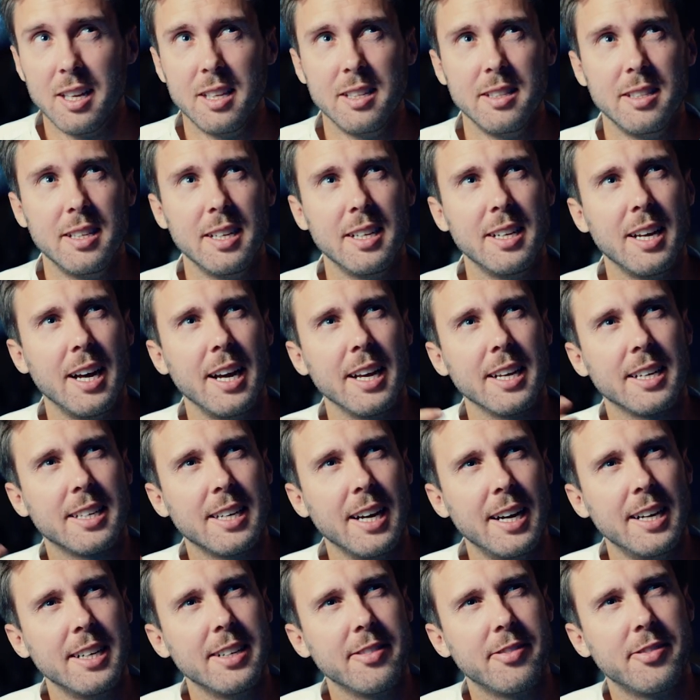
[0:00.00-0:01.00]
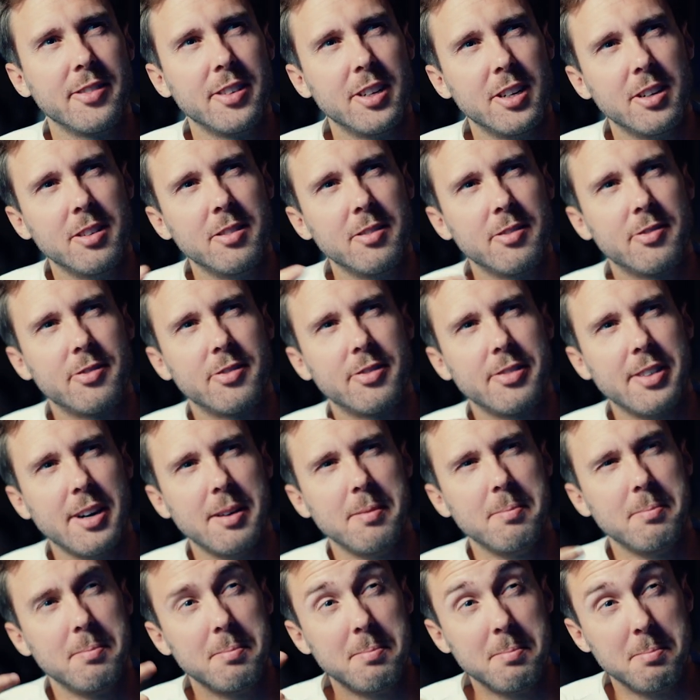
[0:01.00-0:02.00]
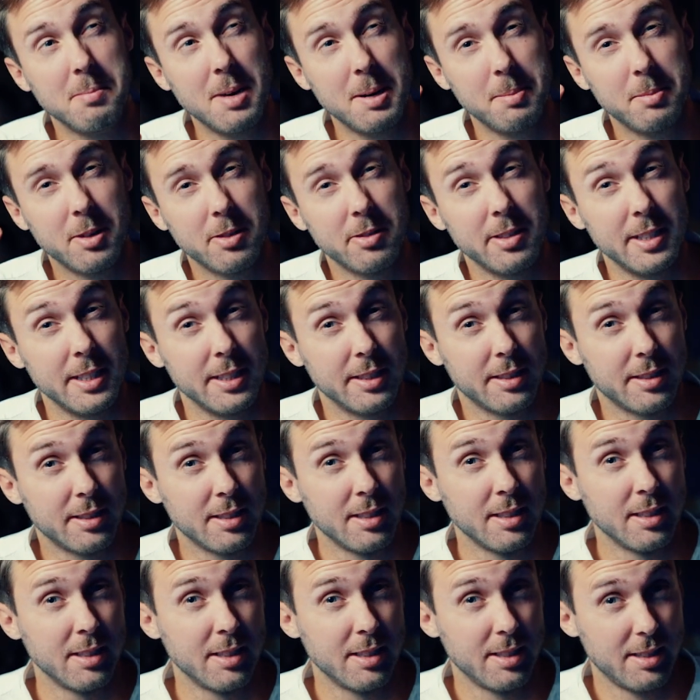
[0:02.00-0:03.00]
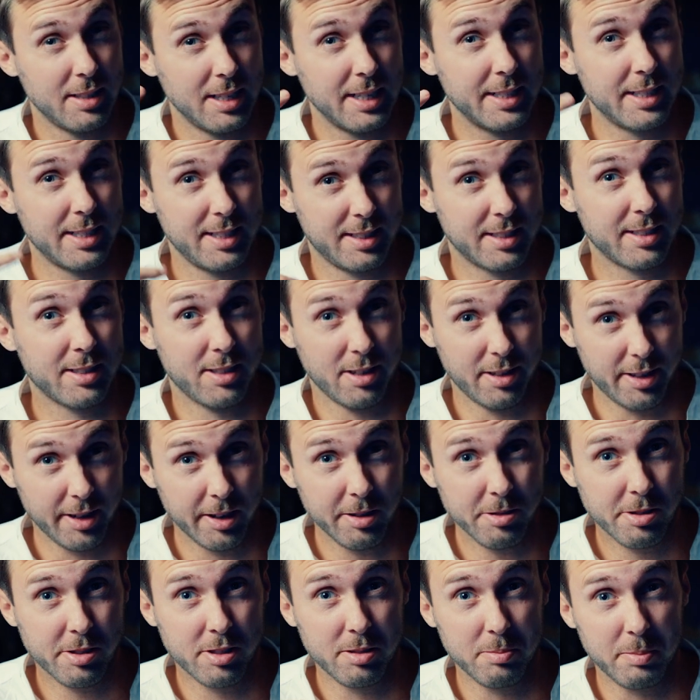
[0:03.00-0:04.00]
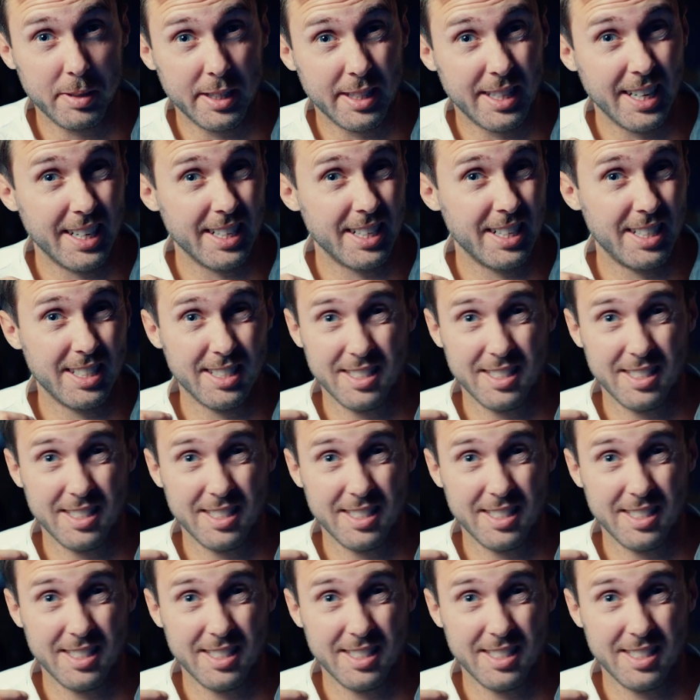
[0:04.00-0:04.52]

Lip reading: then I kind of know from memories that is close to me that